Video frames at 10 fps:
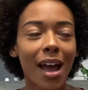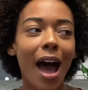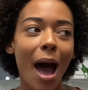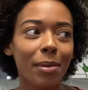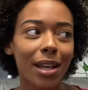
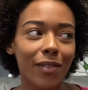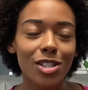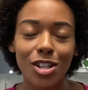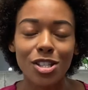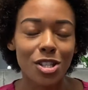I'm going to give it
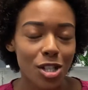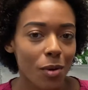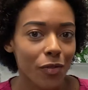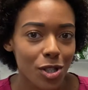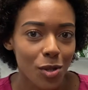to her since she
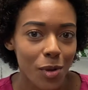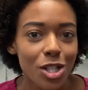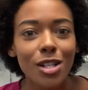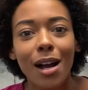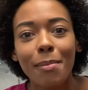went for 2 weeks.
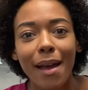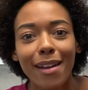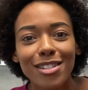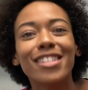She got her badge.